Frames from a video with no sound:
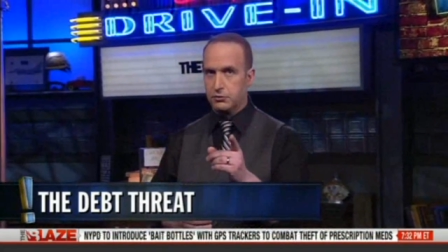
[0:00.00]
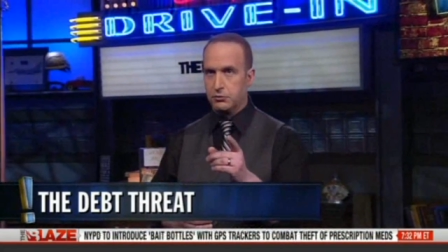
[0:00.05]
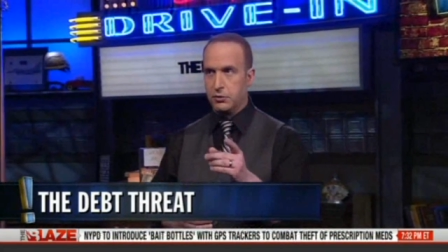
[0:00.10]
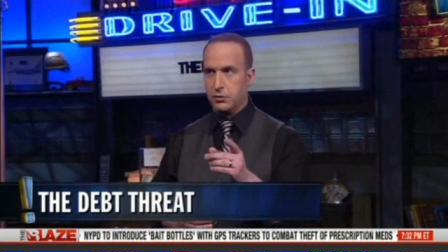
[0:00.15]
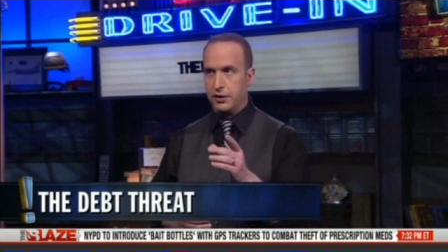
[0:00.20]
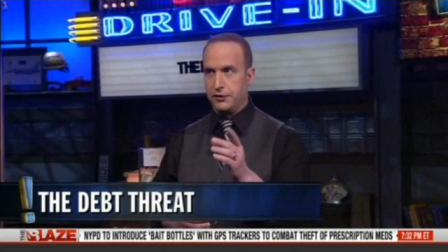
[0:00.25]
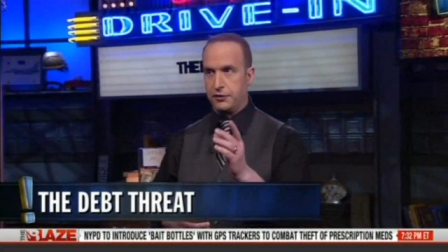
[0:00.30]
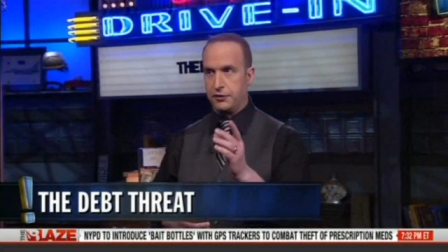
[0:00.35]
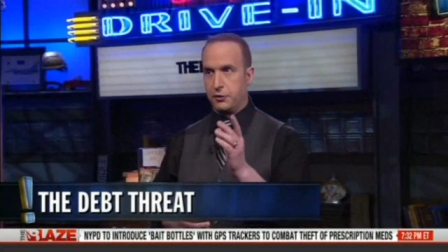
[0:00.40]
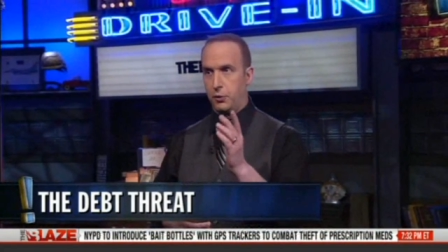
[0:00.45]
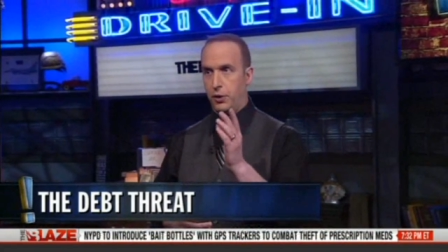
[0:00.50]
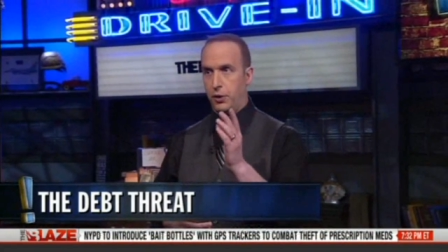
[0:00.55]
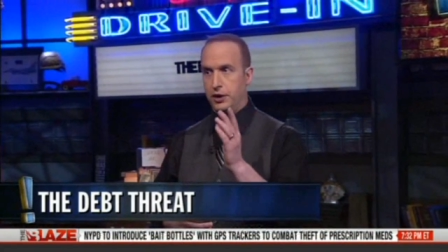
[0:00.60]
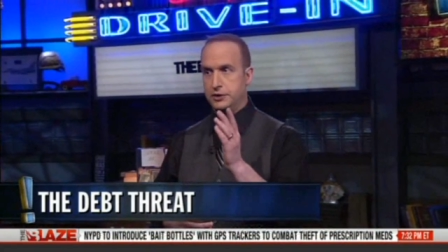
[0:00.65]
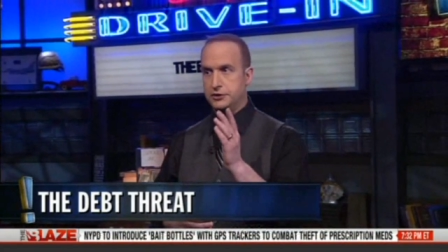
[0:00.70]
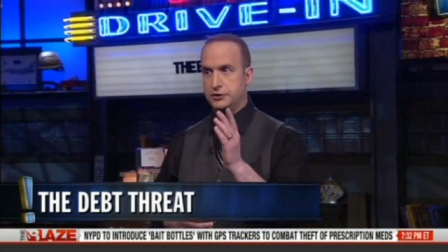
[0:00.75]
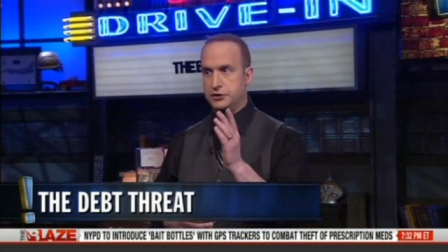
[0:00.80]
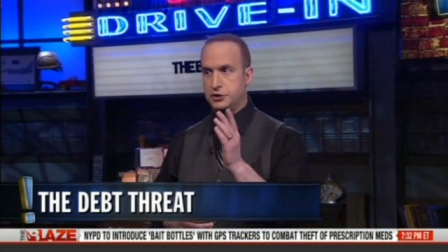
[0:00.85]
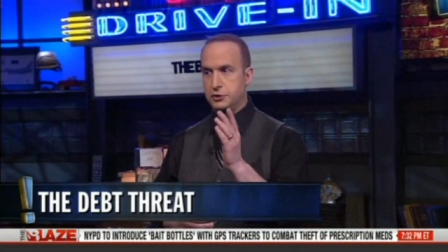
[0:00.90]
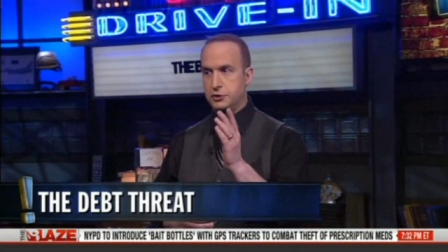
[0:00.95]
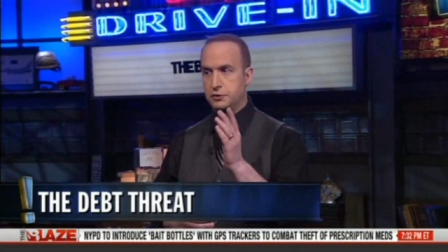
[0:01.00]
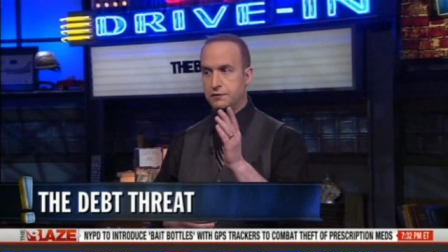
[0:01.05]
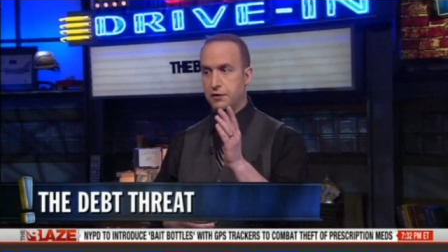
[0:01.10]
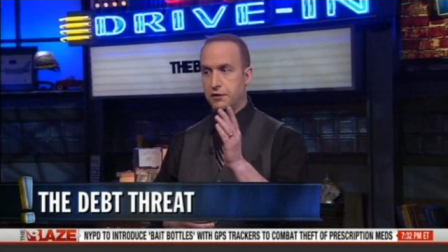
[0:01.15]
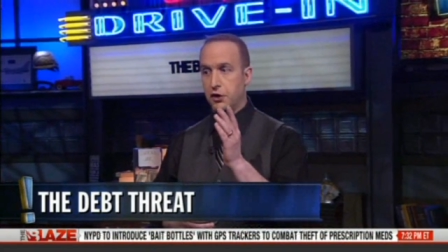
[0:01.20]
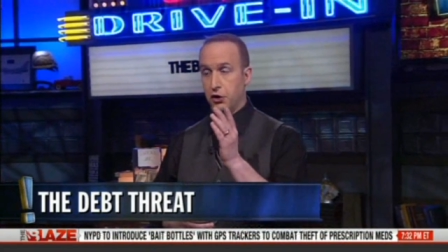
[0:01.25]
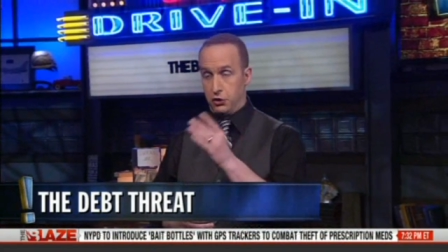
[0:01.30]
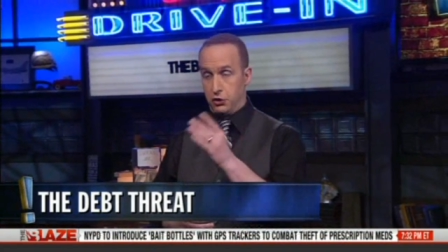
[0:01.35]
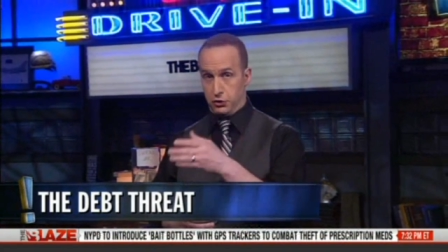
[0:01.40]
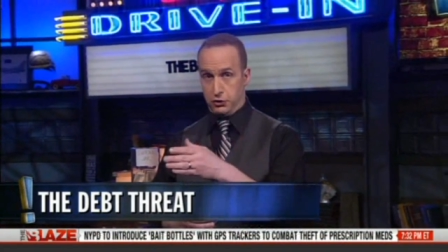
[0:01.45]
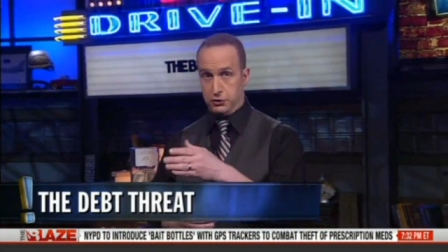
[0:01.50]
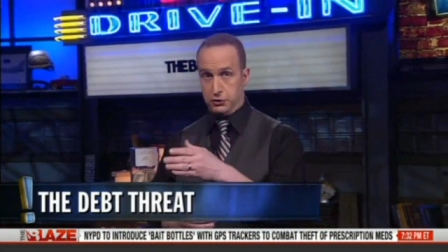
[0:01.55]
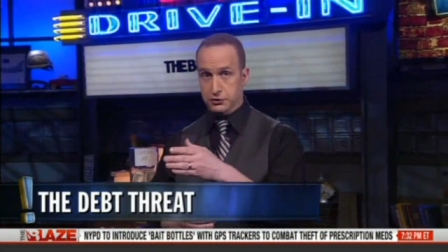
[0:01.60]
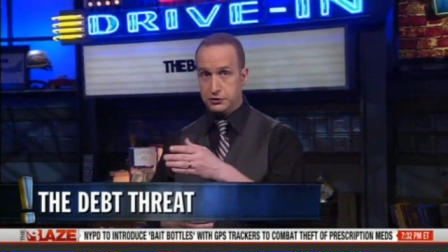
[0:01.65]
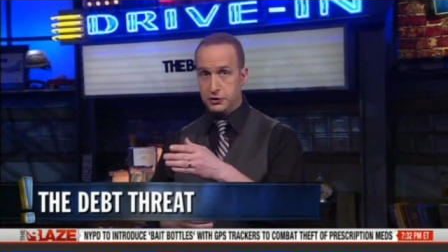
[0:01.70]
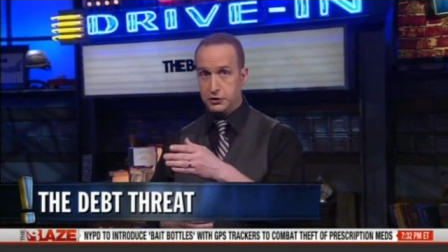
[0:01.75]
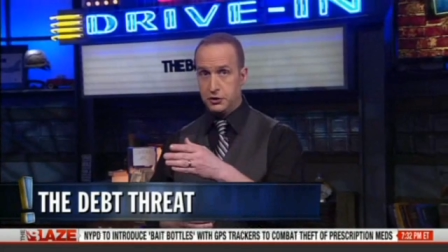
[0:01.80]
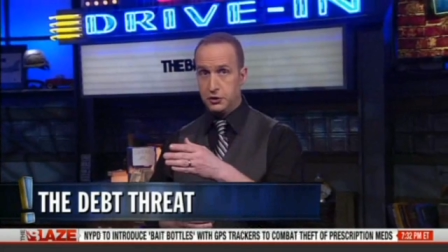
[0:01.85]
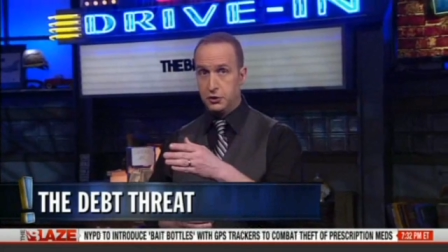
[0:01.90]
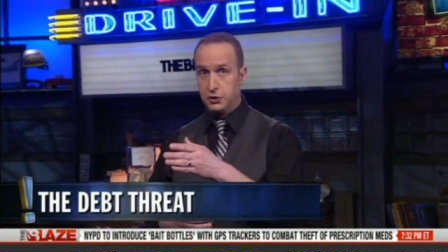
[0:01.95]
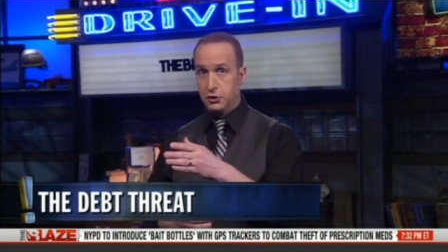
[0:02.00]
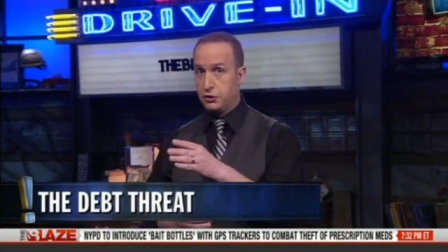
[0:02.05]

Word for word: whether the ones you've earned